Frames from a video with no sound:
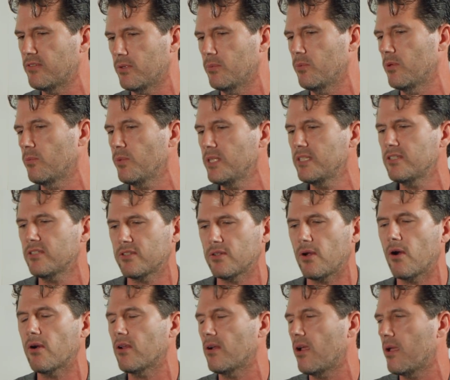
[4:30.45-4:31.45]
So when we
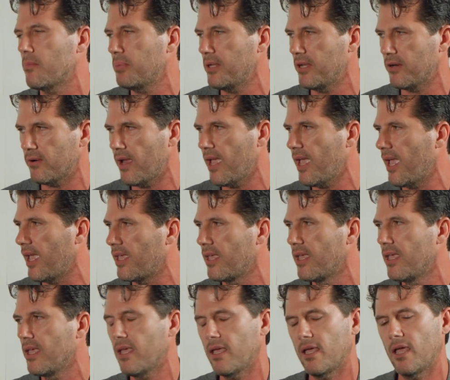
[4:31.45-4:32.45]
started on Pier A,
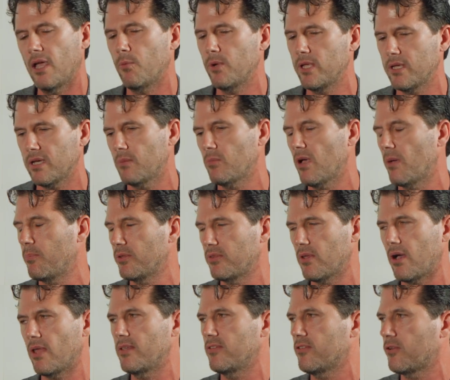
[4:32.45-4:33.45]
and we come up
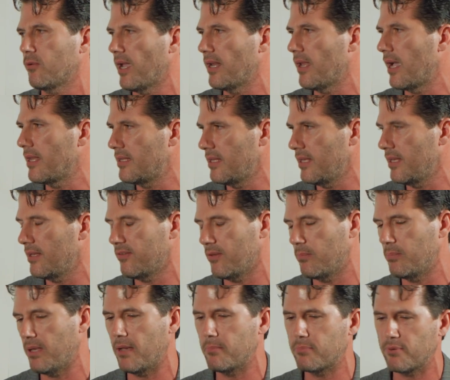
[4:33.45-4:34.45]
with all these great ideas
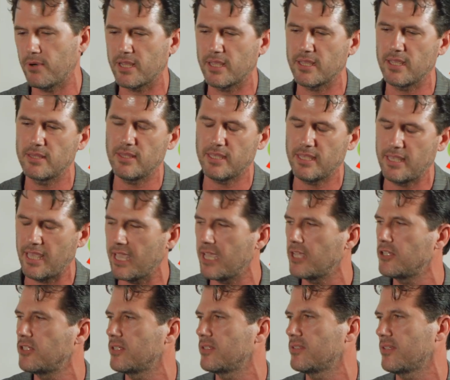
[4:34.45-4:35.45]
about bringing in the
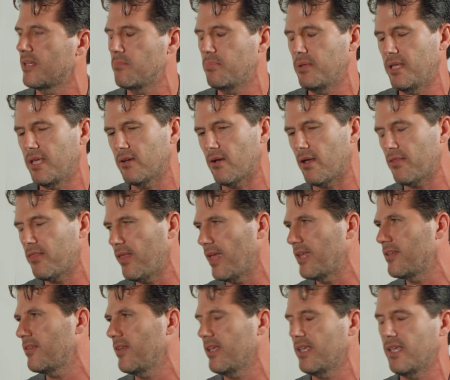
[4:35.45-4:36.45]
gauges and being
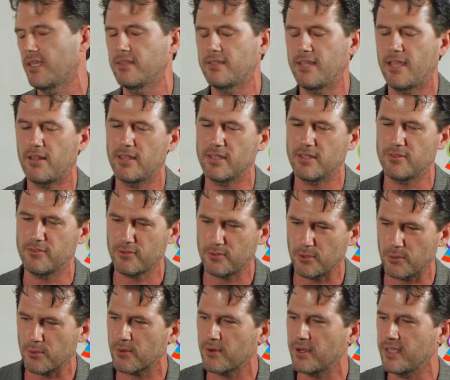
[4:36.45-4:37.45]
authentic and telling a
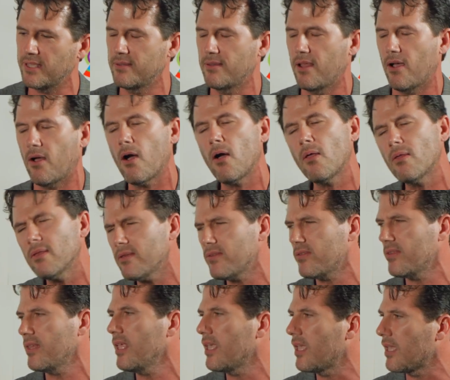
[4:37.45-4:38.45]
story and all
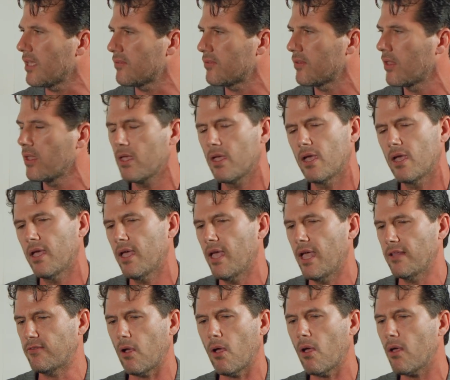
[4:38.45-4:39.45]
these things,
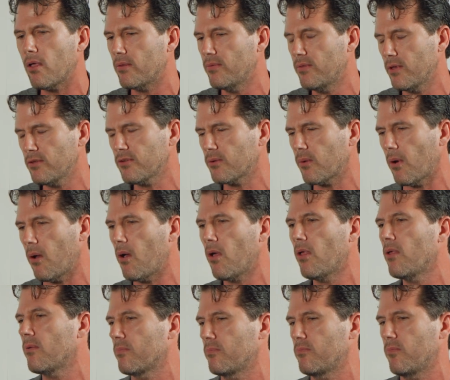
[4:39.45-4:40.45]
those are
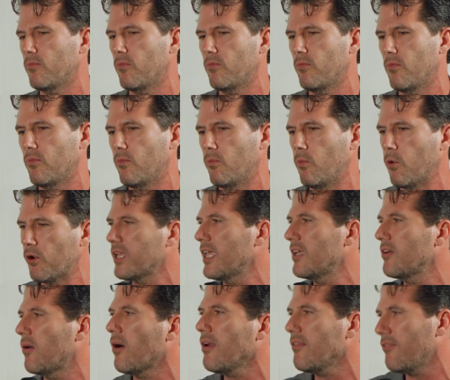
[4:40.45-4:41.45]
all
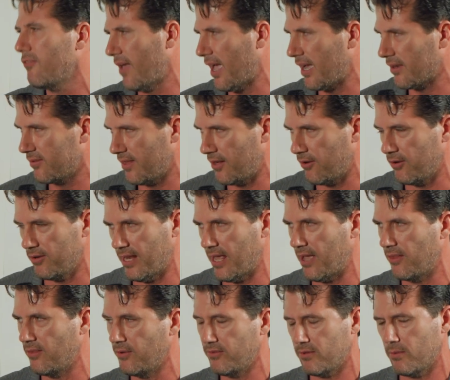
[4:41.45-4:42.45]
working artifacts that are
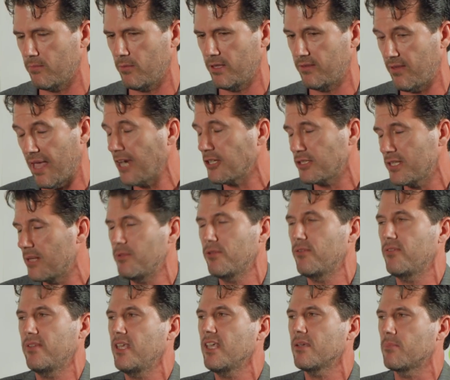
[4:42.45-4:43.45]
down there. So it's actually a
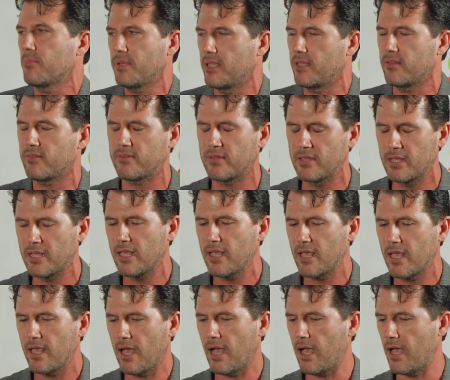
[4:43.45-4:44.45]
museum piece.
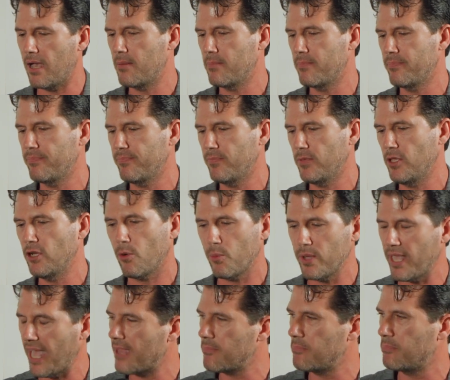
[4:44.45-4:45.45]

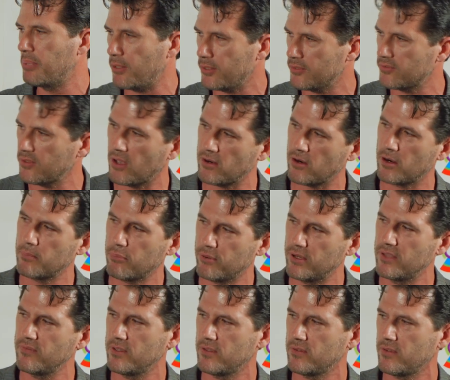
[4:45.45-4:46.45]
We had built on our
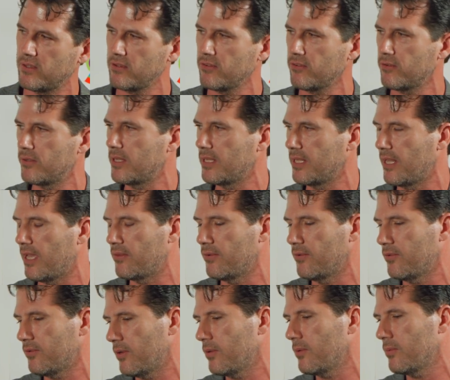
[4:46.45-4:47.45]
previous history
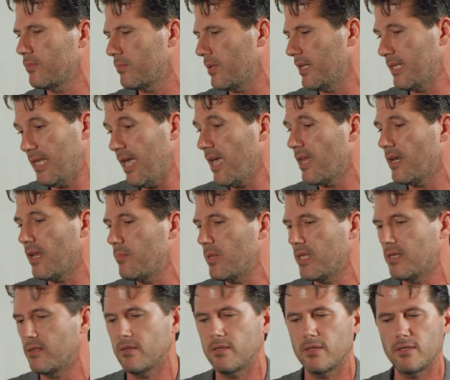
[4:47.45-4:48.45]
together. So
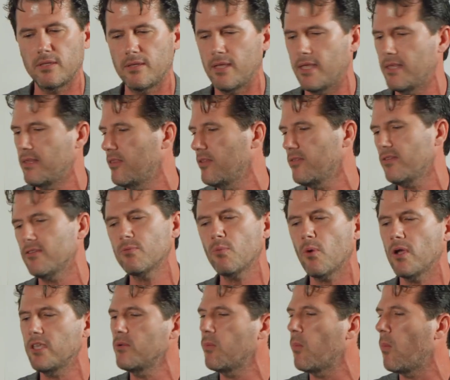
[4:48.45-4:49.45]
again, this is
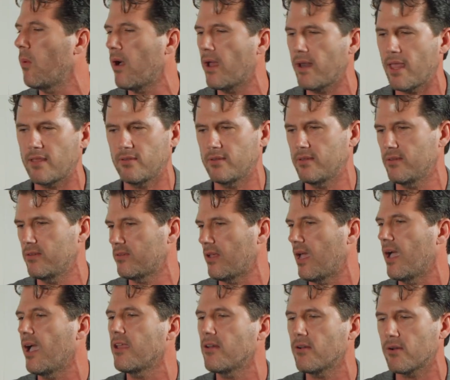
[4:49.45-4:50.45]
what you want as a
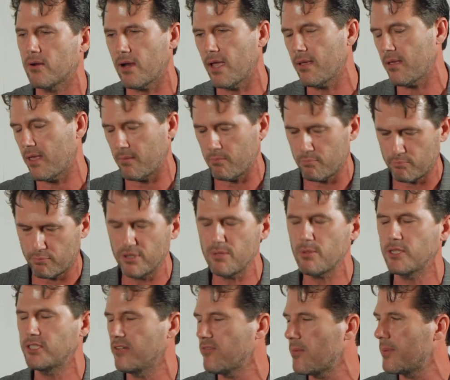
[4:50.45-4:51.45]
designer. Pretty
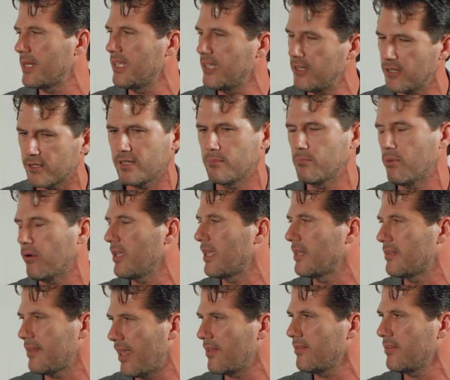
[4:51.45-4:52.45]
much everybody here can probably
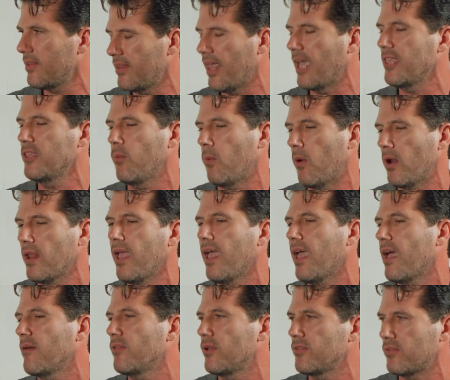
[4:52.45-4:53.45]
attest to that. You want to
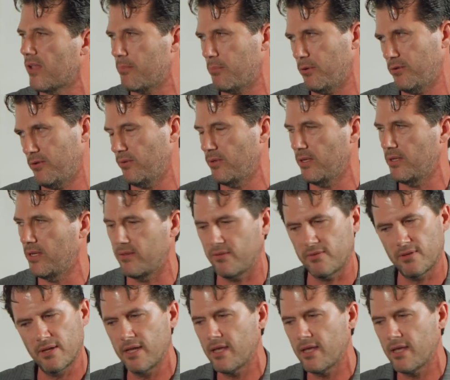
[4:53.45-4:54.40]
have those opportunities.